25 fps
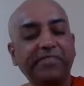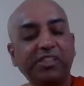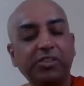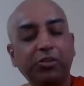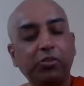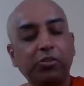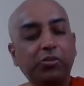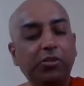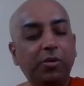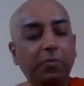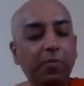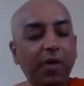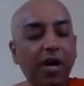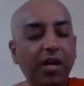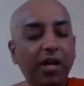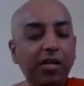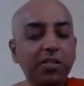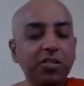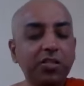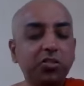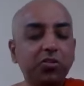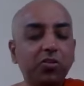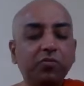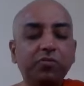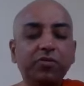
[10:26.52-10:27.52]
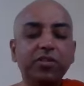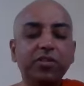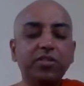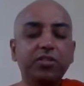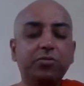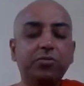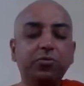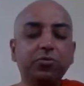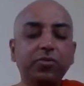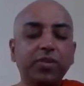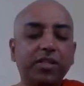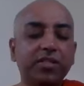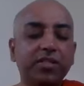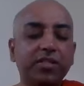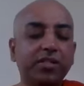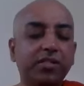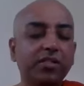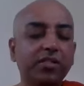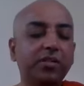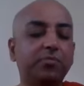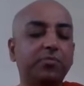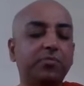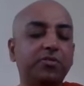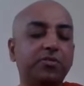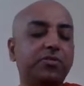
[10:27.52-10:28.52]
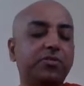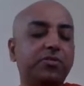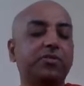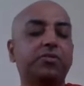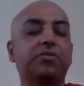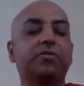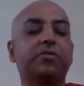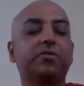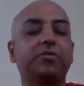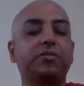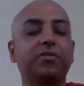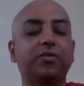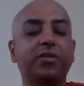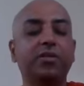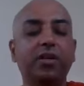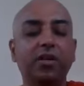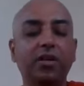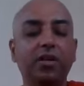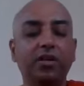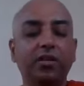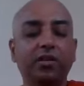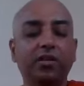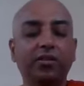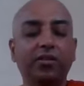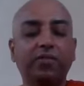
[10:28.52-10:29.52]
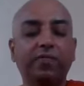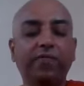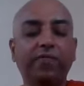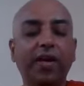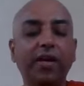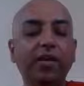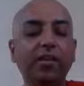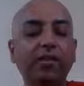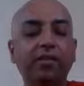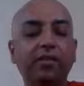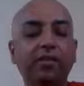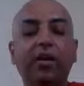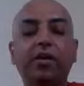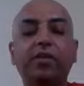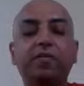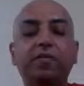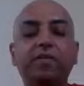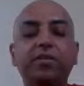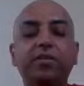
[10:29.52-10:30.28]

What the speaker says: So the balance of these two extremes, the faith and